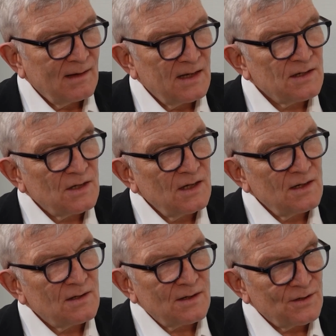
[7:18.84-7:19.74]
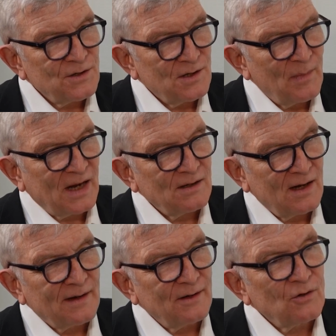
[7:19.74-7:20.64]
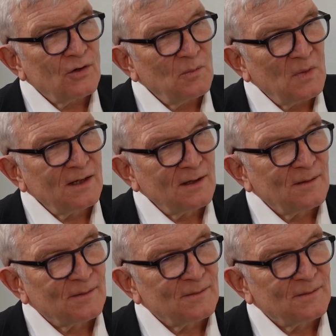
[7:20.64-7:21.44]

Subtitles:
ESD is a systematic undertreatment.